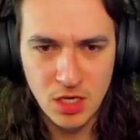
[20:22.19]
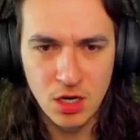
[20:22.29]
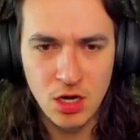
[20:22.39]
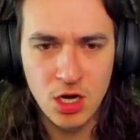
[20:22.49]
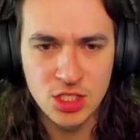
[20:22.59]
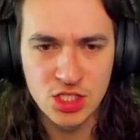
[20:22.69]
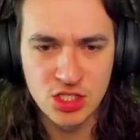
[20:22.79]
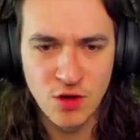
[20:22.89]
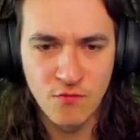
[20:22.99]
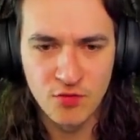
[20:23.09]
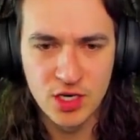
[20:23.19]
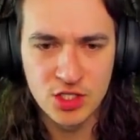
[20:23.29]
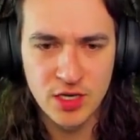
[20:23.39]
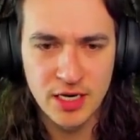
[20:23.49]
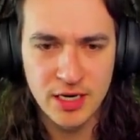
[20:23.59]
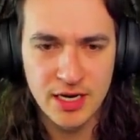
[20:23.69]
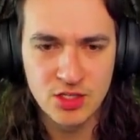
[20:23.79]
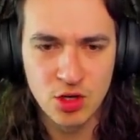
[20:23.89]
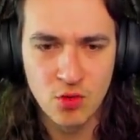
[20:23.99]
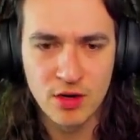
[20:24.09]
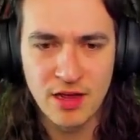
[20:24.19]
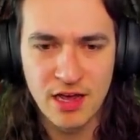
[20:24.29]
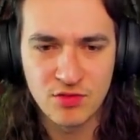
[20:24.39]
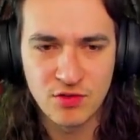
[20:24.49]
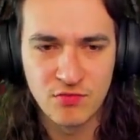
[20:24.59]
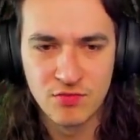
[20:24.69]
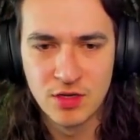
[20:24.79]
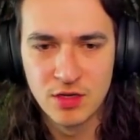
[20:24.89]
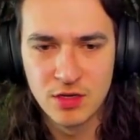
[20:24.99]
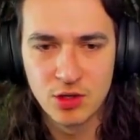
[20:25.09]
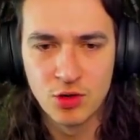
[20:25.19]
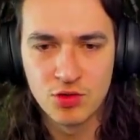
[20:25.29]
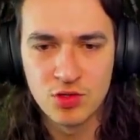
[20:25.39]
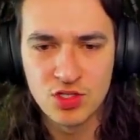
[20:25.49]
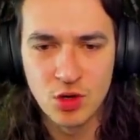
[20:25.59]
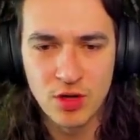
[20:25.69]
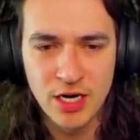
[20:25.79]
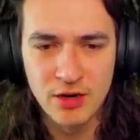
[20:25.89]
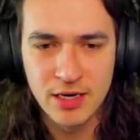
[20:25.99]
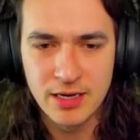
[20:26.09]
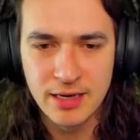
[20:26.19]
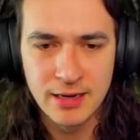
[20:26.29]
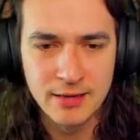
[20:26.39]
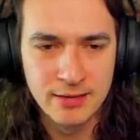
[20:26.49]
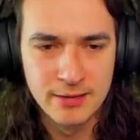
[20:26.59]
Oh, this is so frustrating. I don't want to have to go through this whole area again.